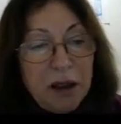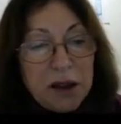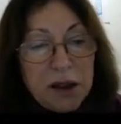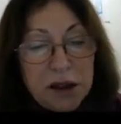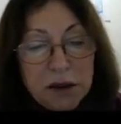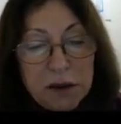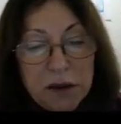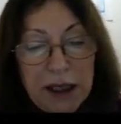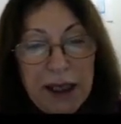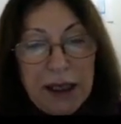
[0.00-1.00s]

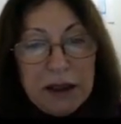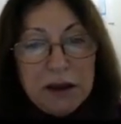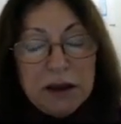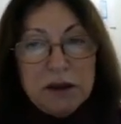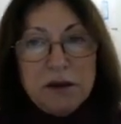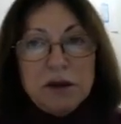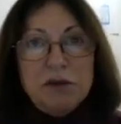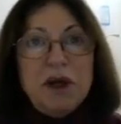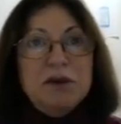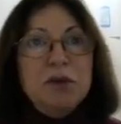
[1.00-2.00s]
So, and look,
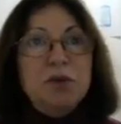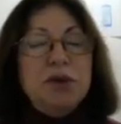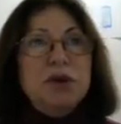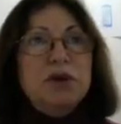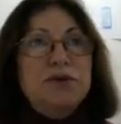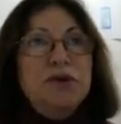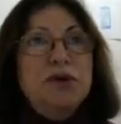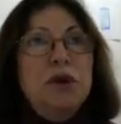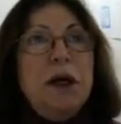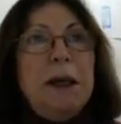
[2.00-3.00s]
one more point of view